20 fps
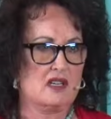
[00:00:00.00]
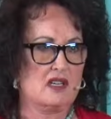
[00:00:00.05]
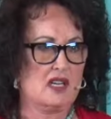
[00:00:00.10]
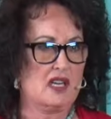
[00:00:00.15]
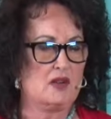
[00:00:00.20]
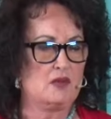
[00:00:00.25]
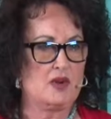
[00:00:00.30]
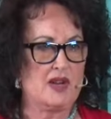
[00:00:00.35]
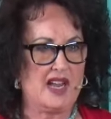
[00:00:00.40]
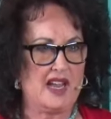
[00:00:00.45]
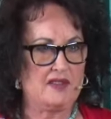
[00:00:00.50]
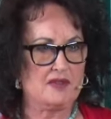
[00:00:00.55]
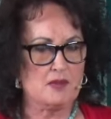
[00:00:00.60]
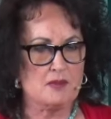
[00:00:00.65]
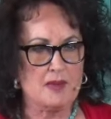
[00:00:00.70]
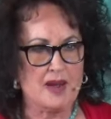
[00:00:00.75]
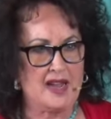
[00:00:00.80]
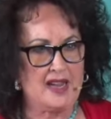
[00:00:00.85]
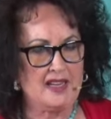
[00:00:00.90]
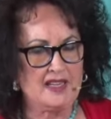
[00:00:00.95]
and we have a
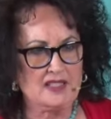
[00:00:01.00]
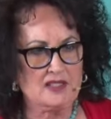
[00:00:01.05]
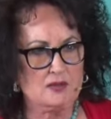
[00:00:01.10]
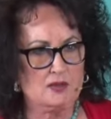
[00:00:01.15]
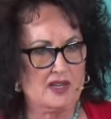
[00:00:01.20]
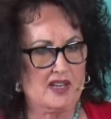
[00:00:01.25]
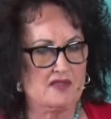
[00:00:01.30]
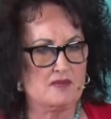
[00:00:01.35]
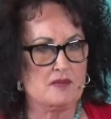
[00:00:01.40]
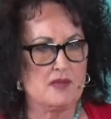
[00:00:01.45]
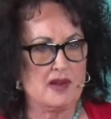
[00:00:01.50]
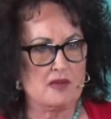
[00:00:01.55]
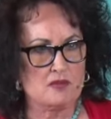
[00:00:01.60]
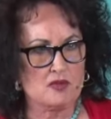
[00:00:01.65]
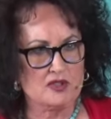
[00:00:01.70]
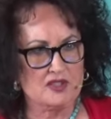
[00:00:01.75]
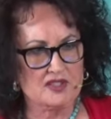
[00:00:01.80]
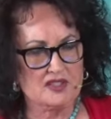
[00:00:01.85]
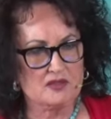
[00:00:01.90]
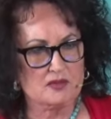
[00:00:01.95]
mind, we have
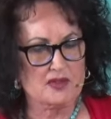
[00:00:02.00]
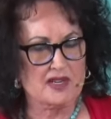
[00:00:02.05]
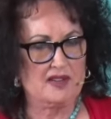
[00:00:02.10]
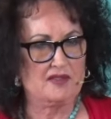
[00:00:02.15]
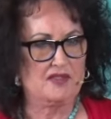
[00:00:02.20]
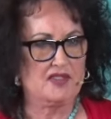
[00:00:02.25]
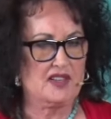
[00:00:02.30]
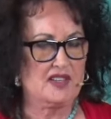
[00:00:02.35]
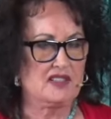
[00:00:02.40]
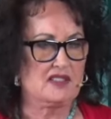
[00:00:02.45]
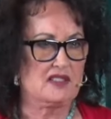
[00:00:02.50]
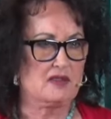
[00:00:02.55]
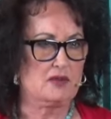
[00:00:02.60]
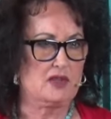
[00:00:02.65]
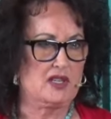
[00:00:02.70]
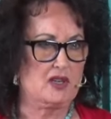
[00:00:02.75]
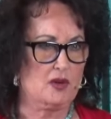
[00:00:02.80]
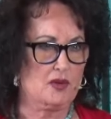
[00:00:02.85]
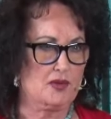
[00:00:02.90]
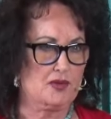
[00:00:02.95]
memories, we have things that
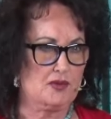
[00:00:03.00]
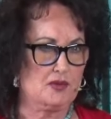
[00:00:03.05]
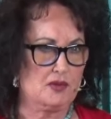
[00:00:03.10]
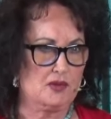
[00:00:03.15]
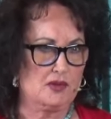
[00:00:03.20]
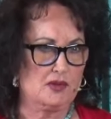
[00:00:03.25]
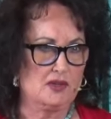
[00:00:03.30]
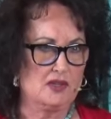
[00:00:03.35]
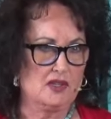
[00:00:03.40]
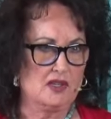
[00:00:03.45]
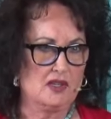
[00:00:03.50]
we go through,